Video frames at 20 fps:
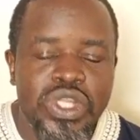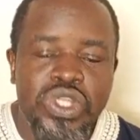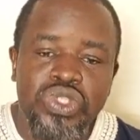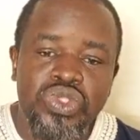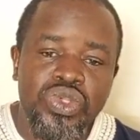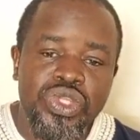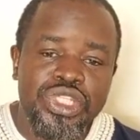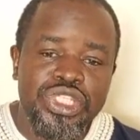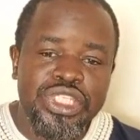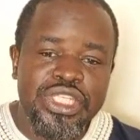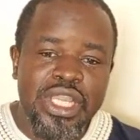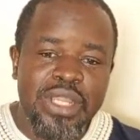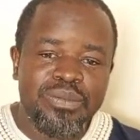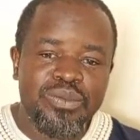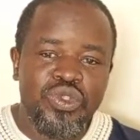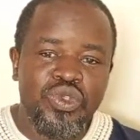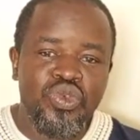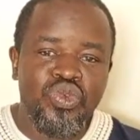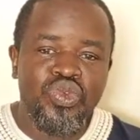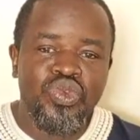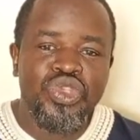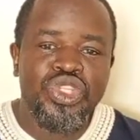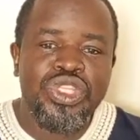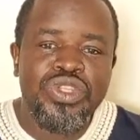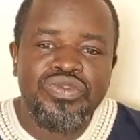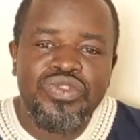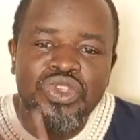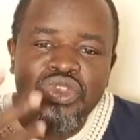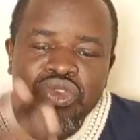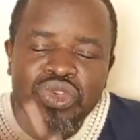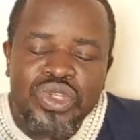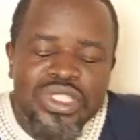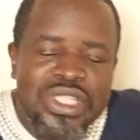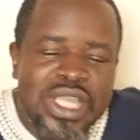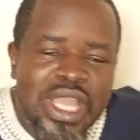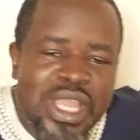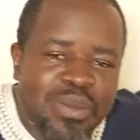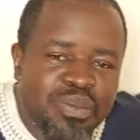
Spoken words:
So in type 2, you give the drugs that